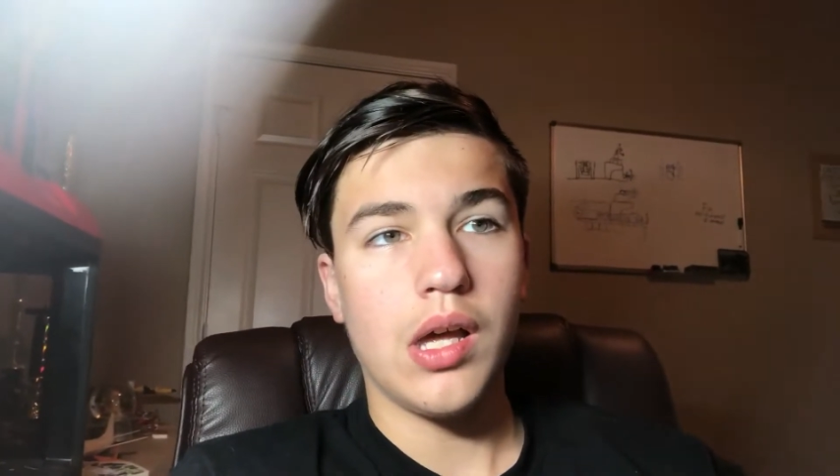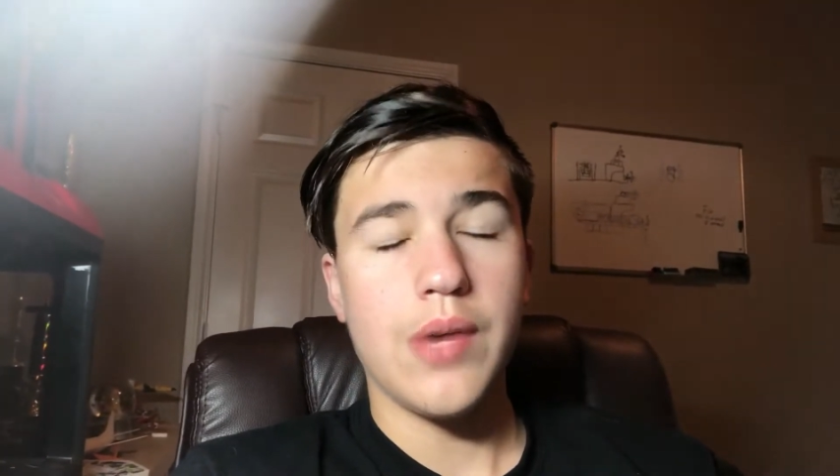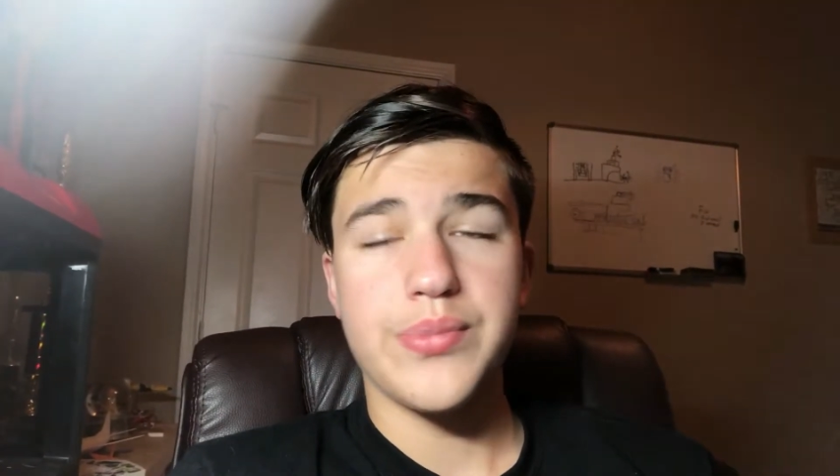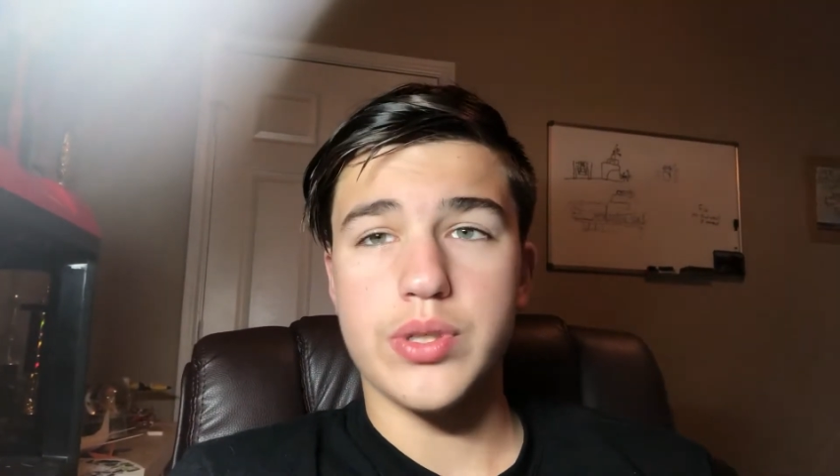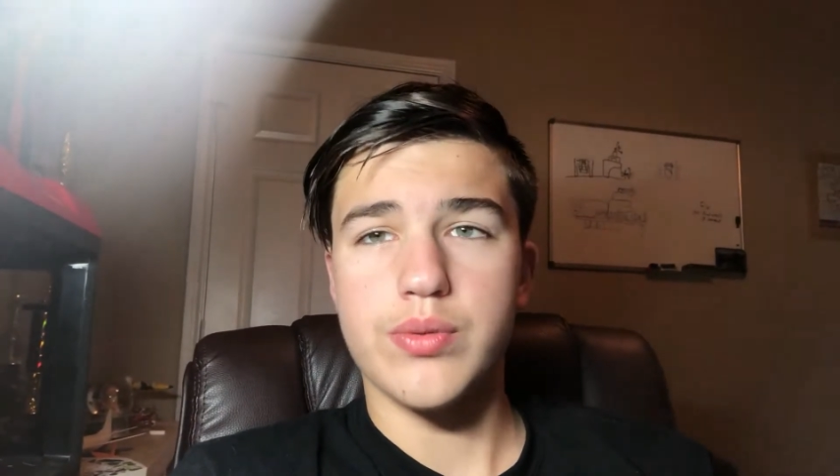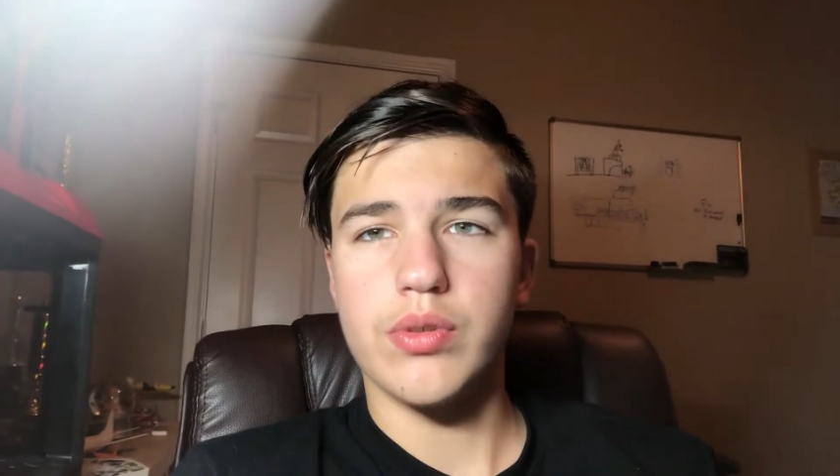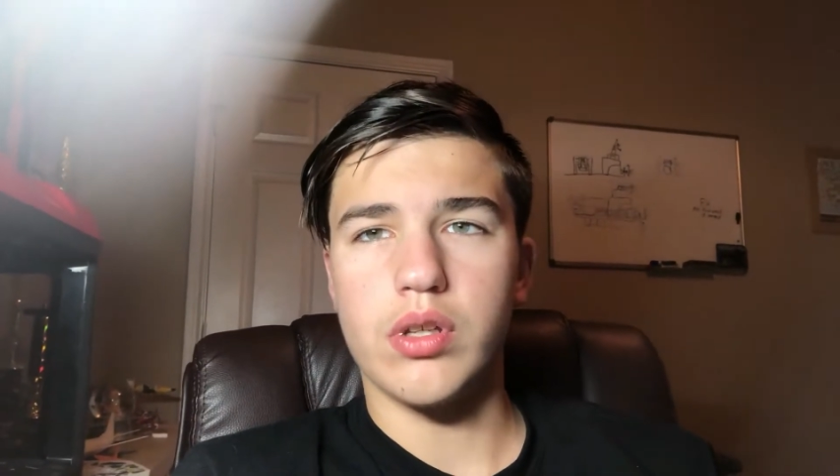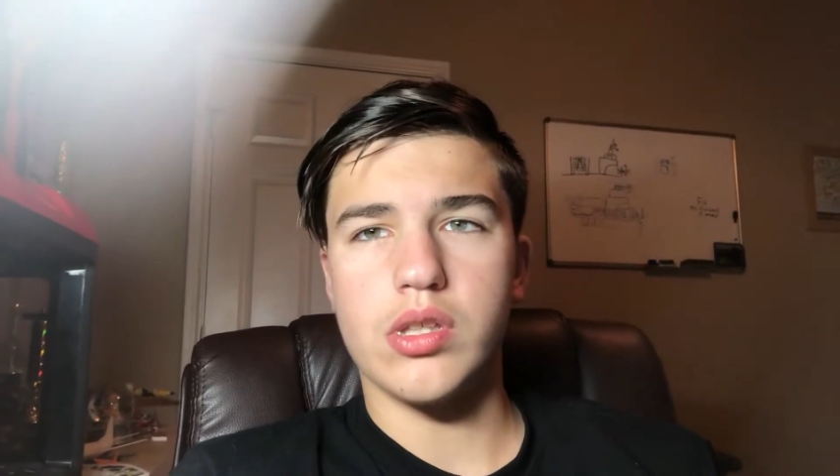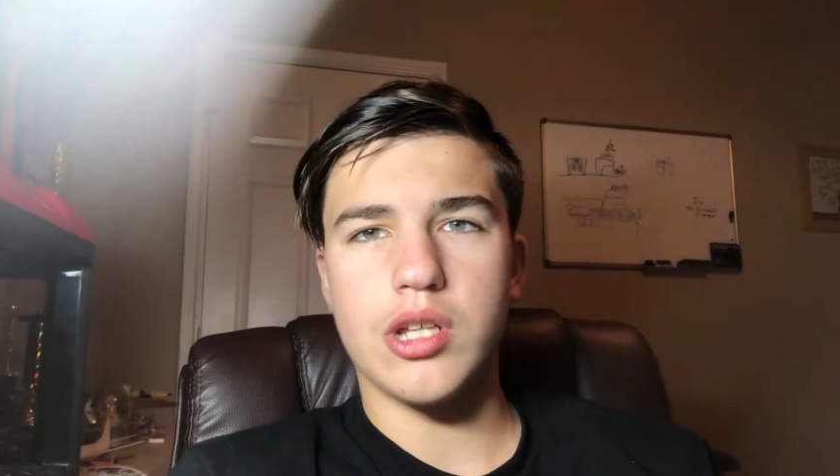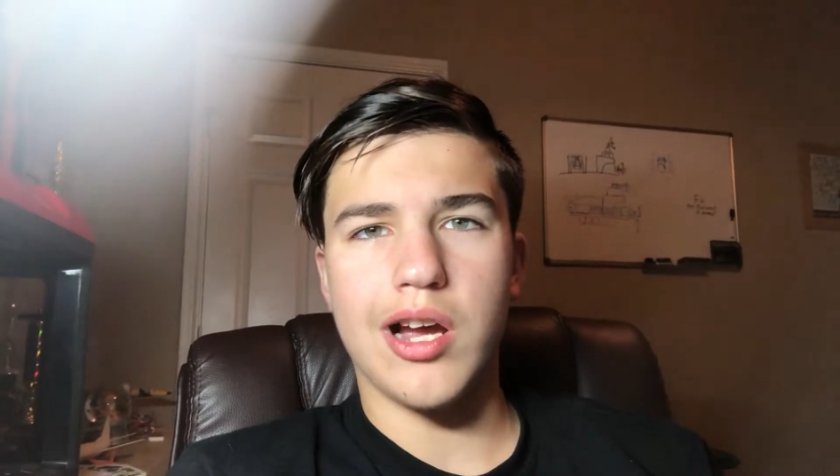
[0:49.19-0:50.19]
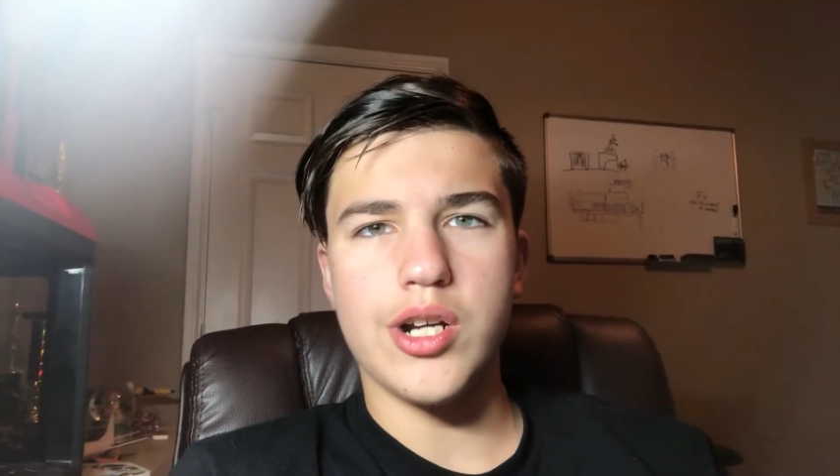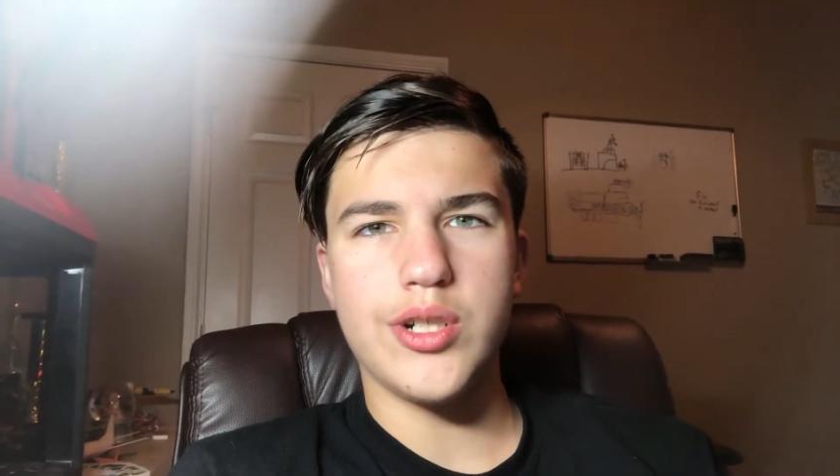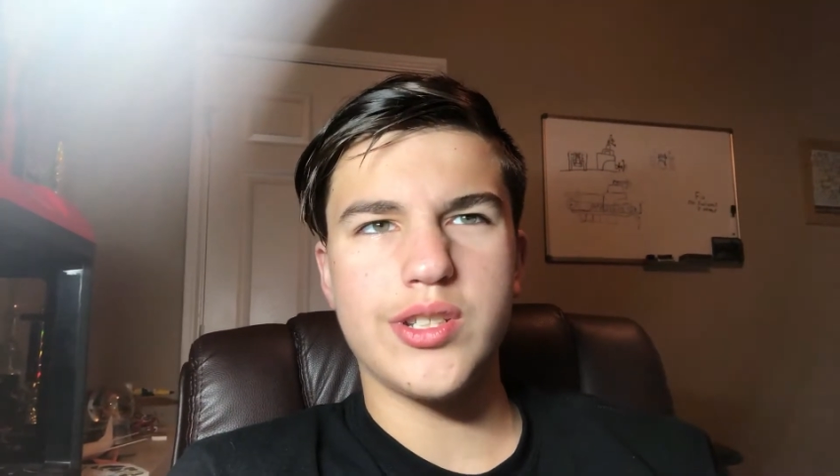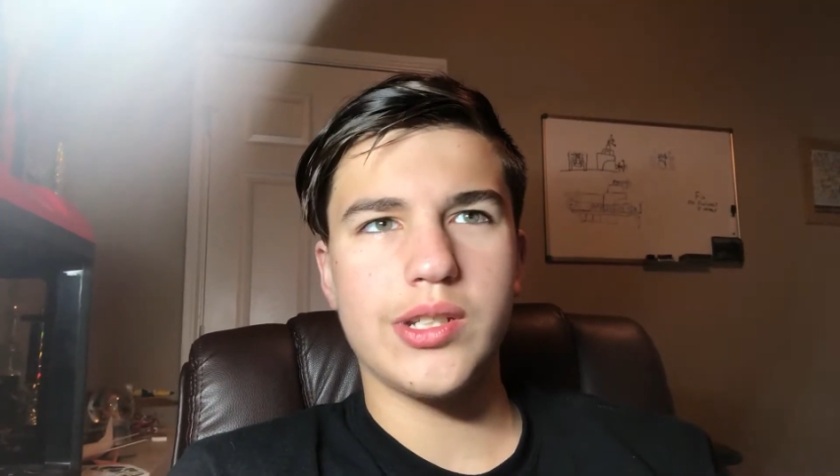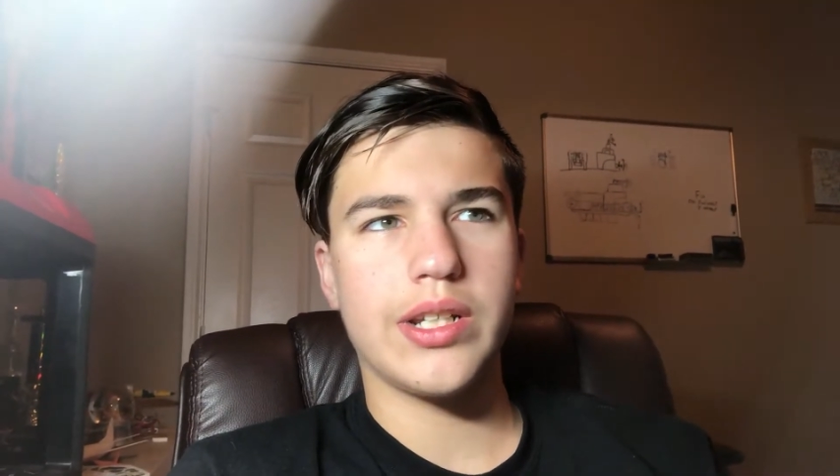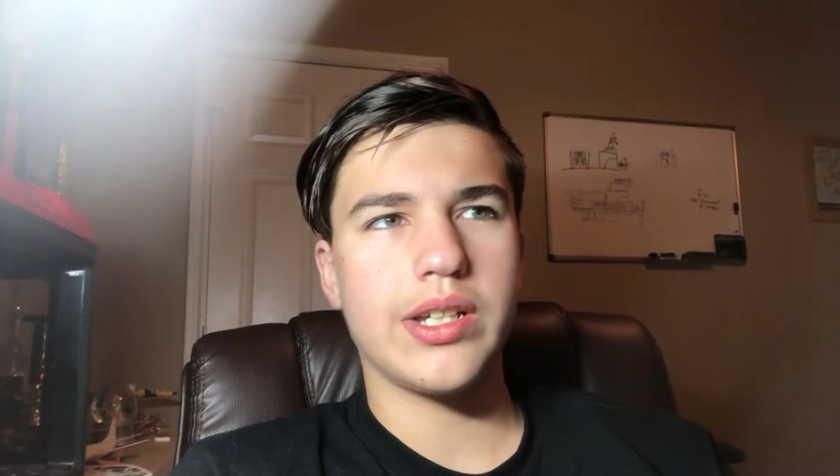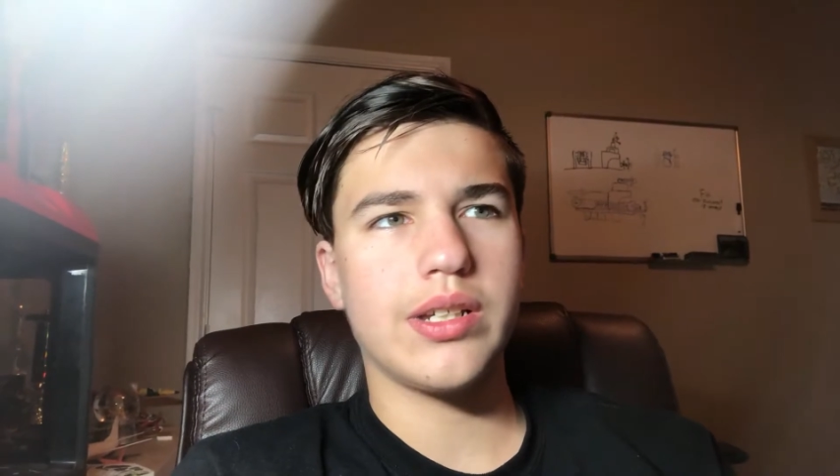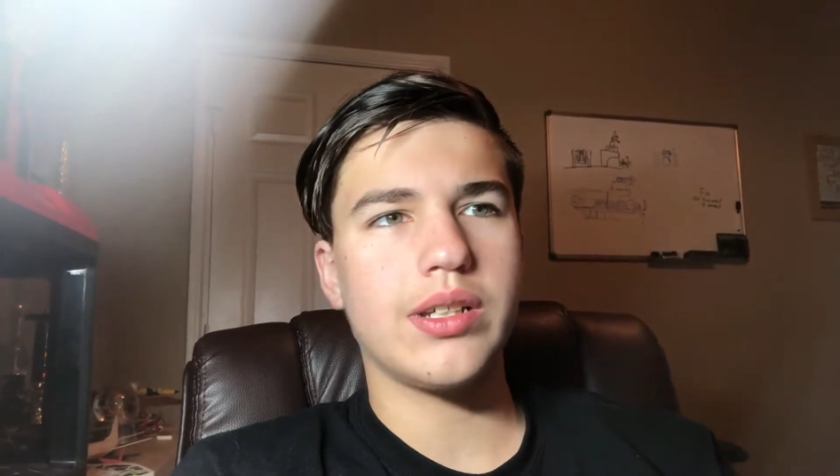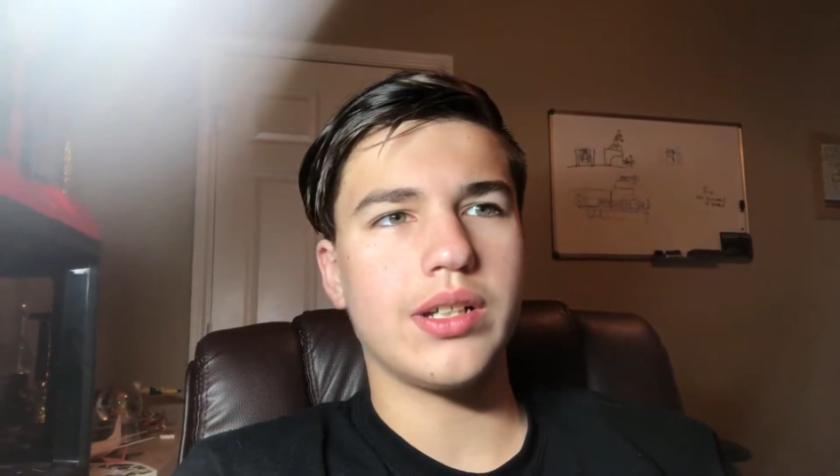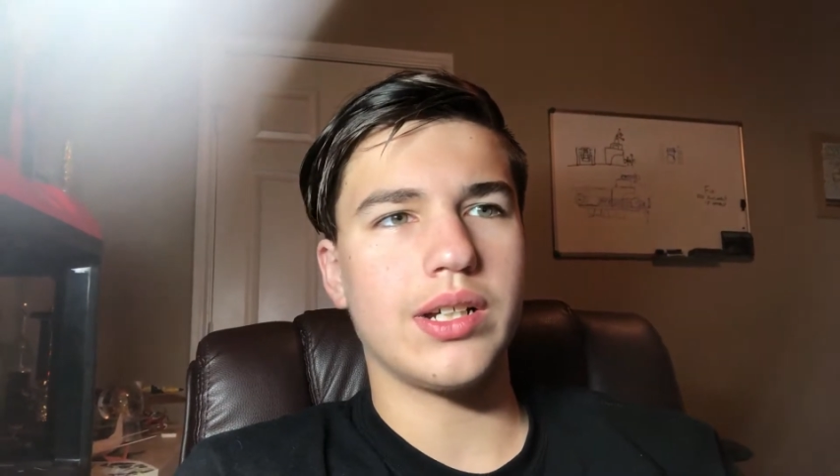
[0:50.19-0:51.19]
I'm just really tired
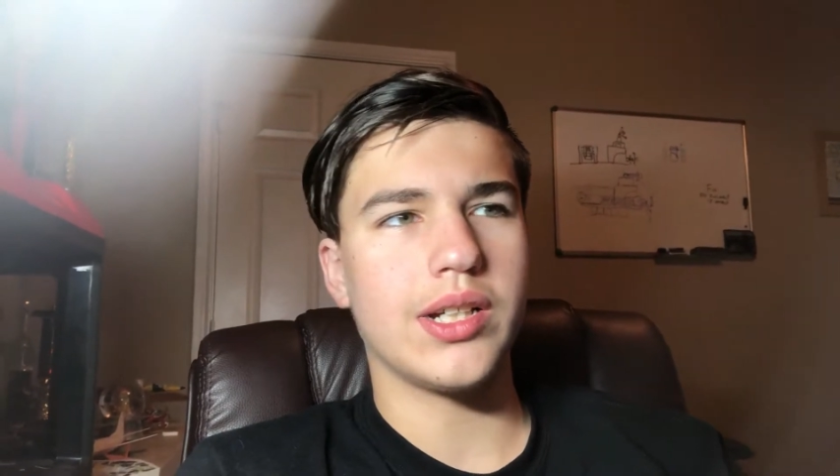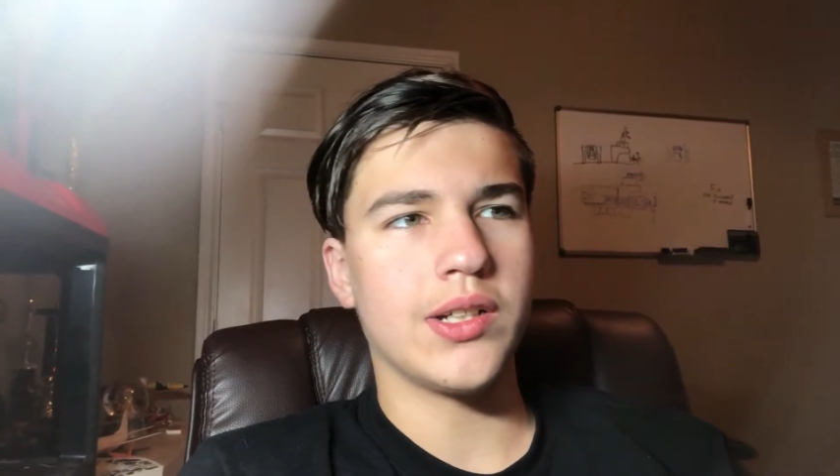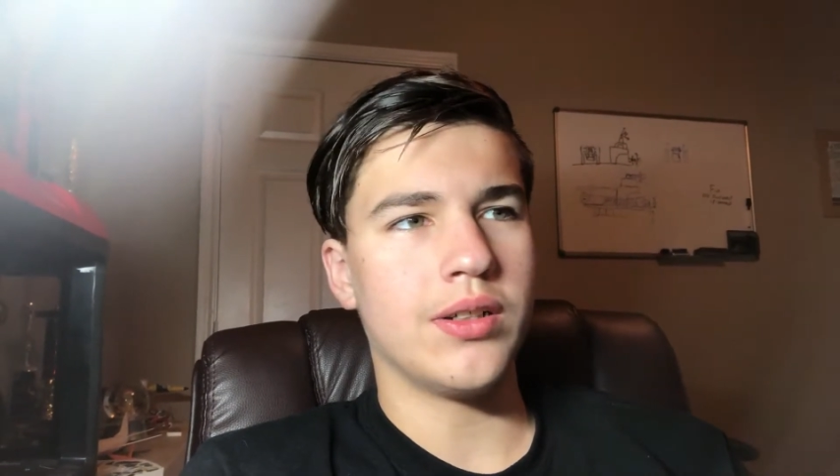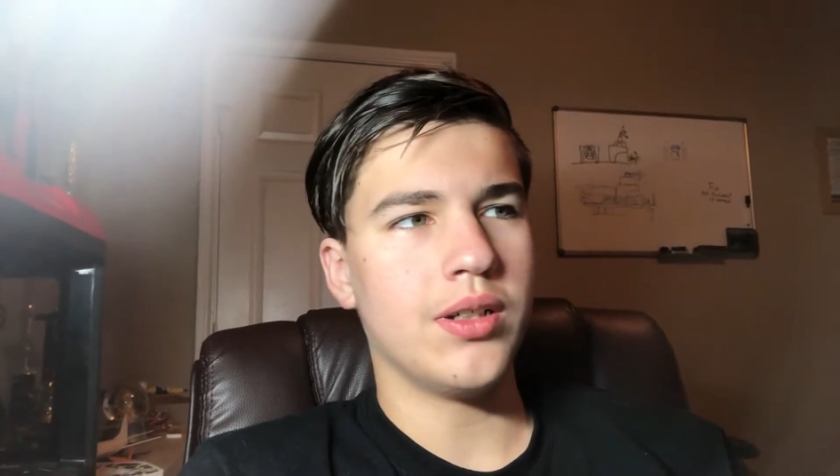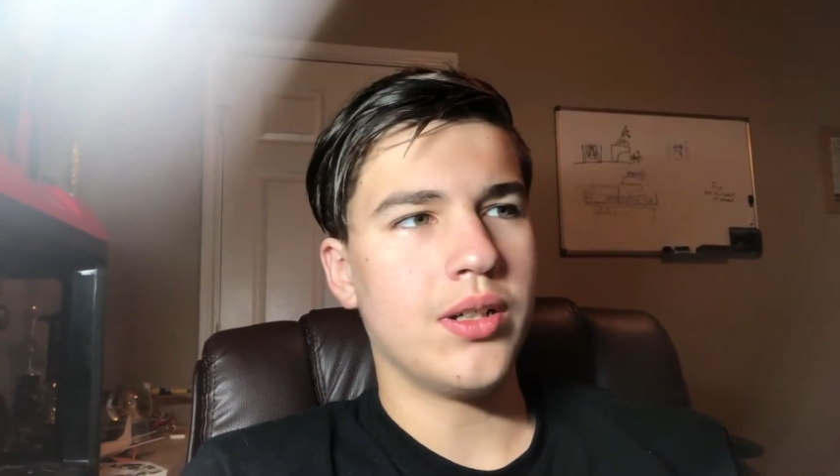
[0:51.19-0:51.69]
today. Uh,